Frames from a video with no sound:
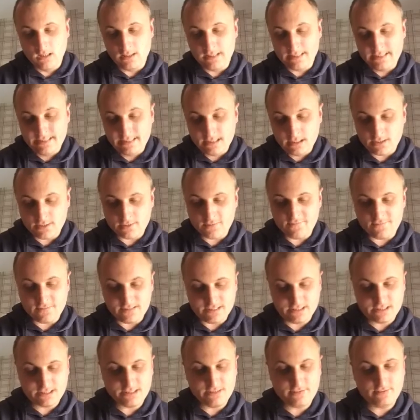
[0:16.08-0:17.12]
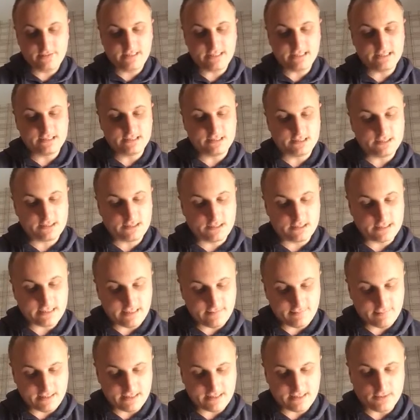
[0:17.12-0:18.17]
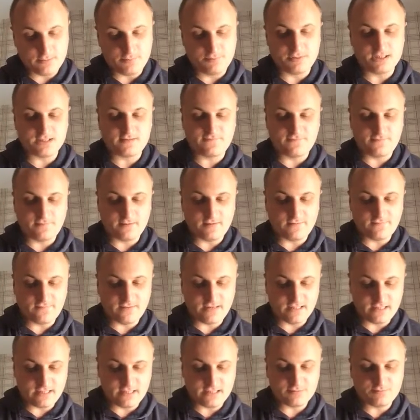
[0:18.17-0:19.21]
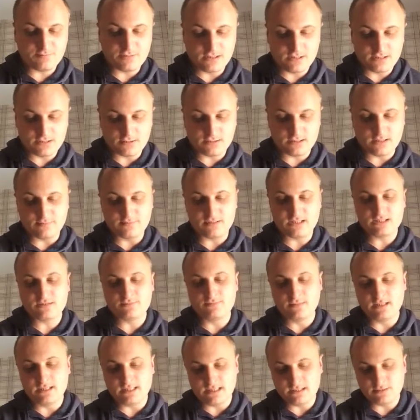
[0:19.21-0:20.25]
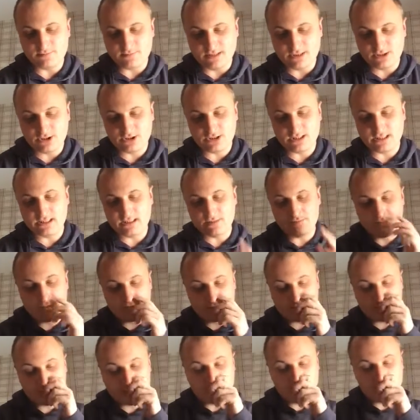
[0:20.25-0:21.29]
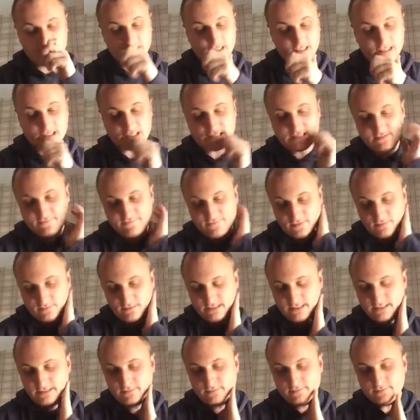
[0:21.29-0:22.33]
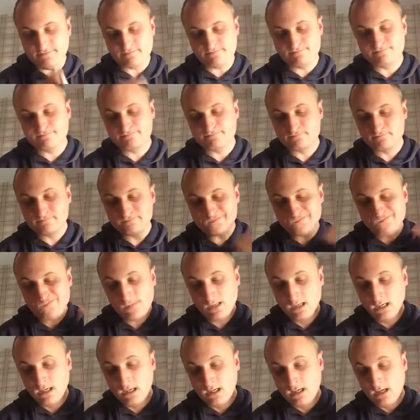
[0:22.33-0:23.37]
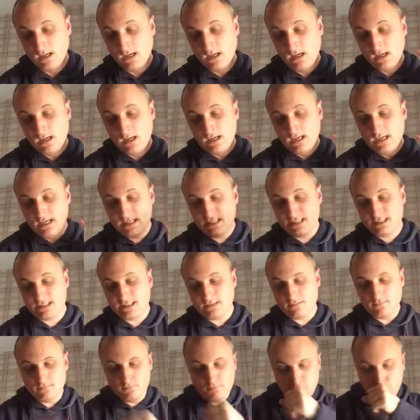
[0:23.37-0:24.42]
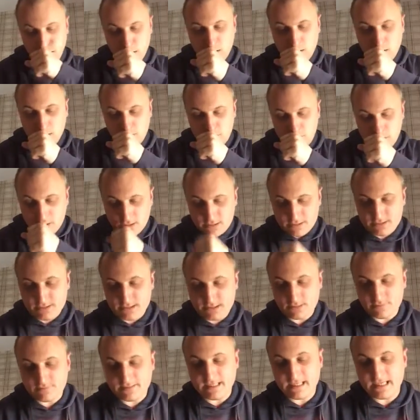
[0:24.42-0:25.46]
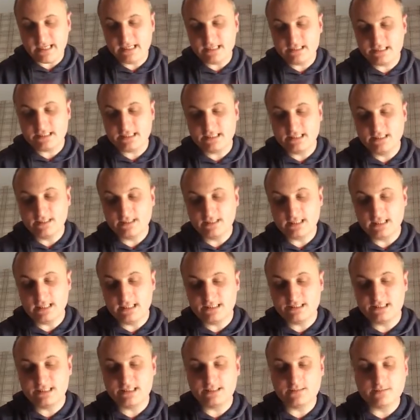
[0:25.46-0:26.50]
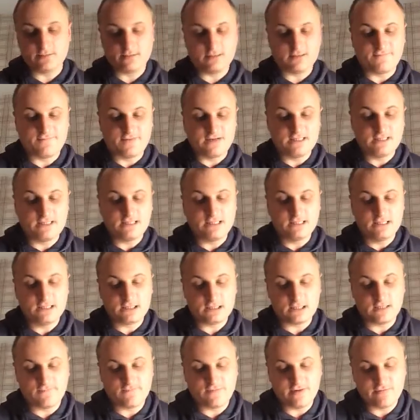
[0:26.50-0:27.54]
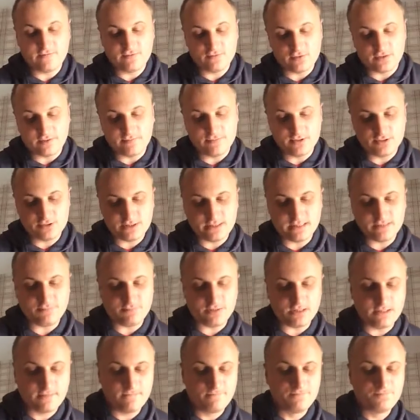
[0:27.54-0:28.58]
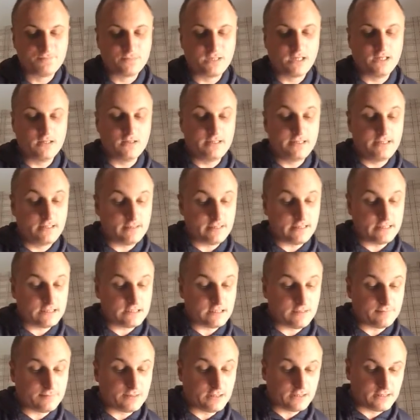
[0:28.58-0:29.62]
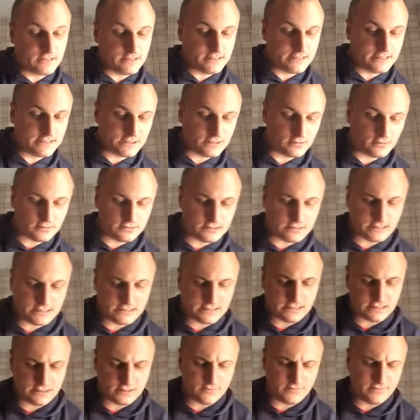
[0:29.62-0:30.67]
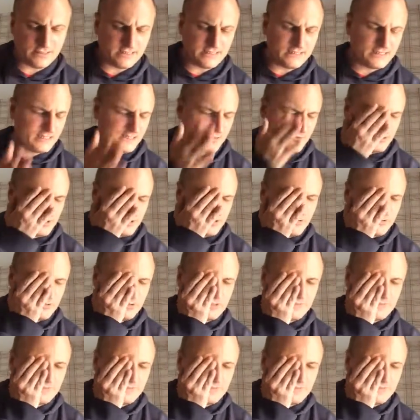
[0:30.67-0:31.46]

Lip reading: Leny Yoro flying to UK to take medical plus finalised personal terms as Man Utd pushed a complete signing from Leo. 18-year-old defender initially favoured Real Madrid, but Lille accepted the initial €62 million,